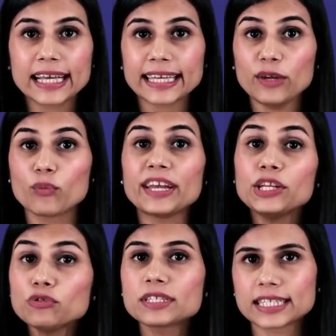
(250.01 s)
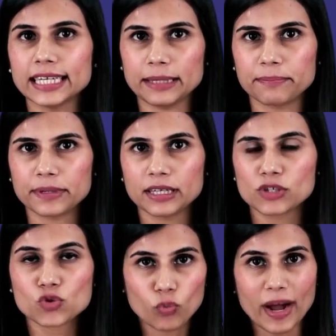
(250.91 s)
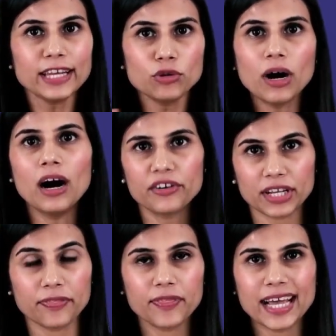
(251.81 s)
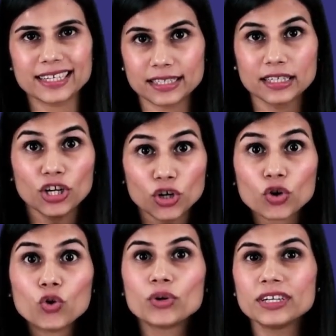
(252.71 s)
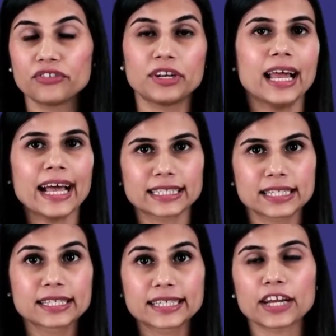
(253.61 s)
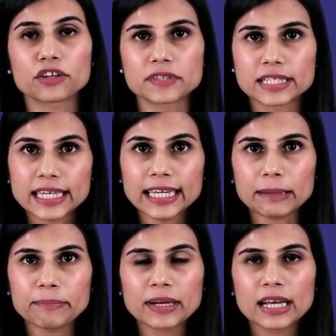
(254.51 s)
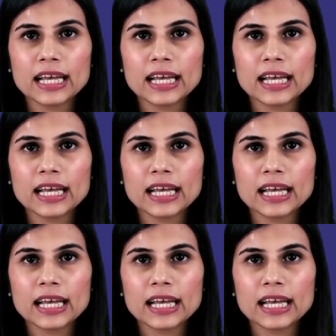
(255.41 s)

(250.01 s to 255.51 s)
ki when you sleep, so while you are in that good relaxed state of sleep,